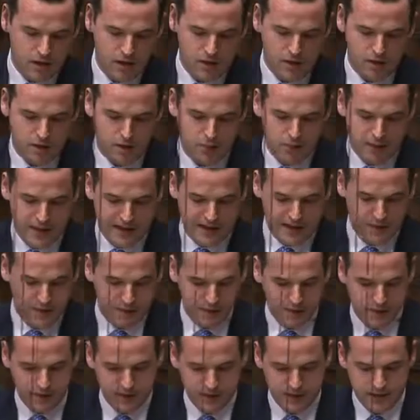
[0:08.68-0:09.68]
local planning
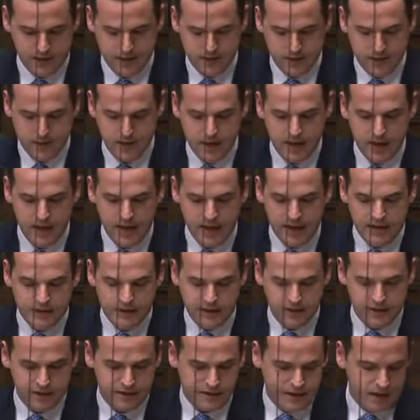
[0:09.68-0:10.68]
processes
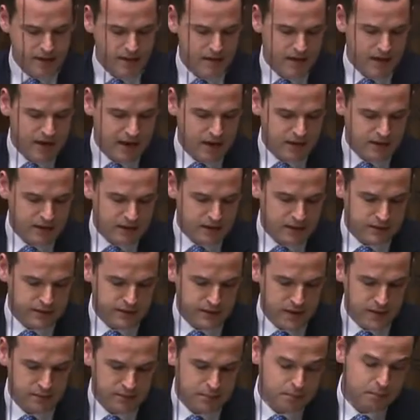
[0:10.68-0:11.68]
to determine housing
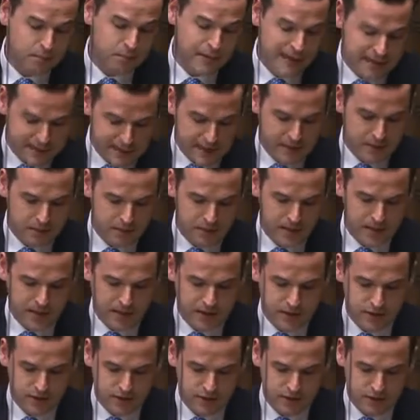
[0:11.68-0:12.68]
development planning
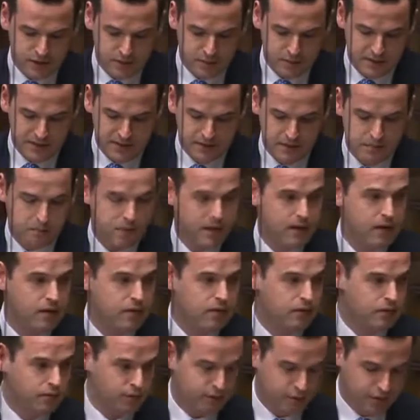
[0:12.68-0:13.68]
applications submitted by
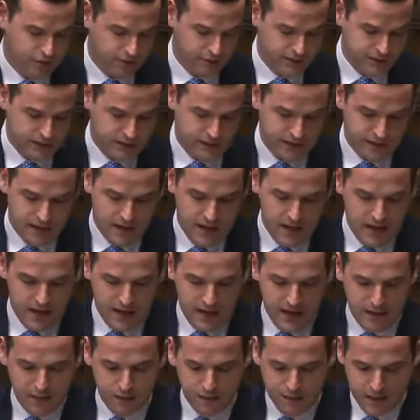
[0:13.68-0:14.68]
local authorities
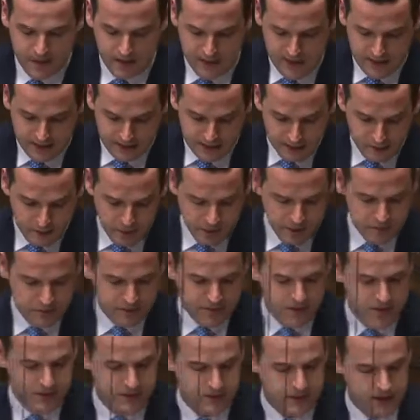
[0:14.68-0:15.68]
and for connected
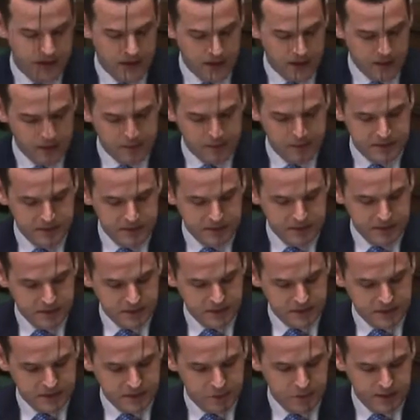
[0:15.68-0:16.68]
purposes. Mr
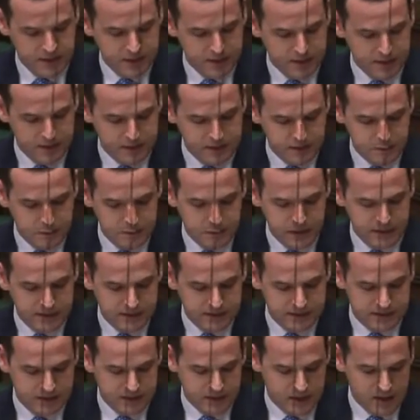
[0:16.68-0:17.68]
Deputy Speaker, this bill
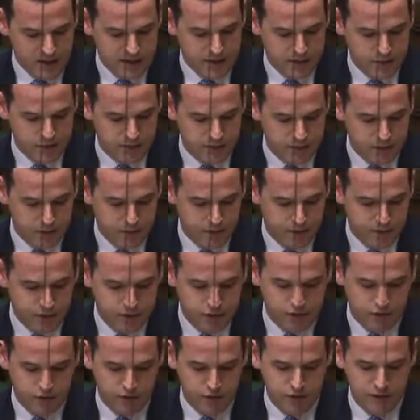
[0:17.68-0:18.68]
is designed to improve
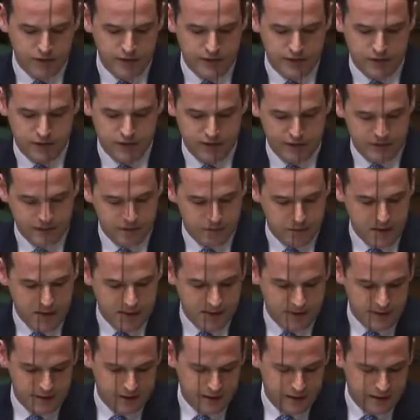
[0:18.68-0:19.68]
scrutiny and
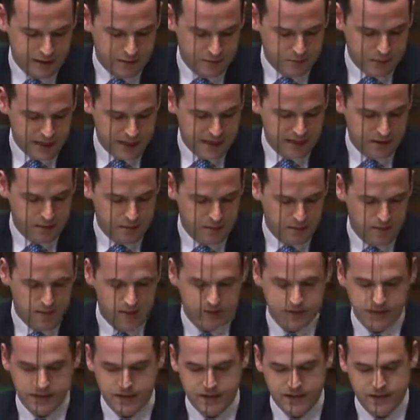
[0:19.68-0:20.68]
transparency in the planning
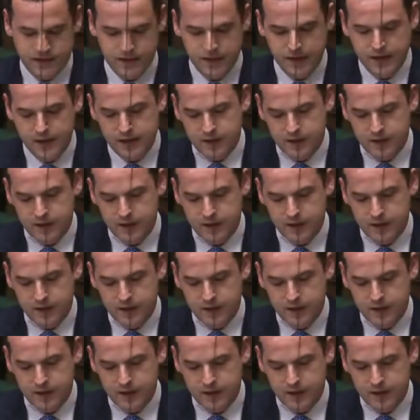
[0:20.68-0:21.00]
process,